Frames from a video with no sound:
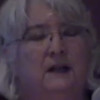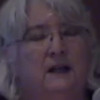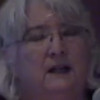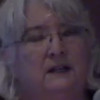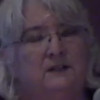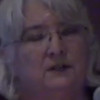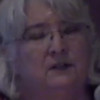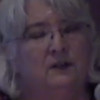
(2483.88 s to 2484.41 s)

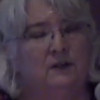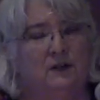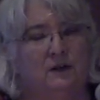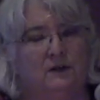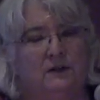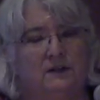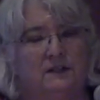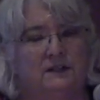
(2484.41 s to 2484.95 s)
And so you go
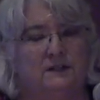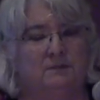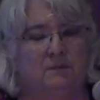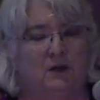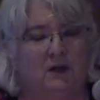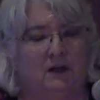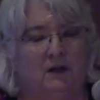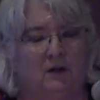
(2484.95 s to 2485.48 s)
to the
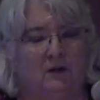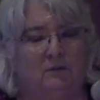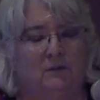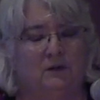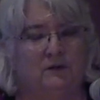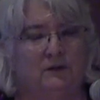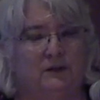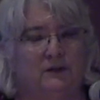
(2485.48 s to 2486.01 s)
small
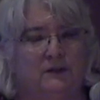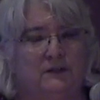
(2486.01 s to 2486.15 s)
homeowner and you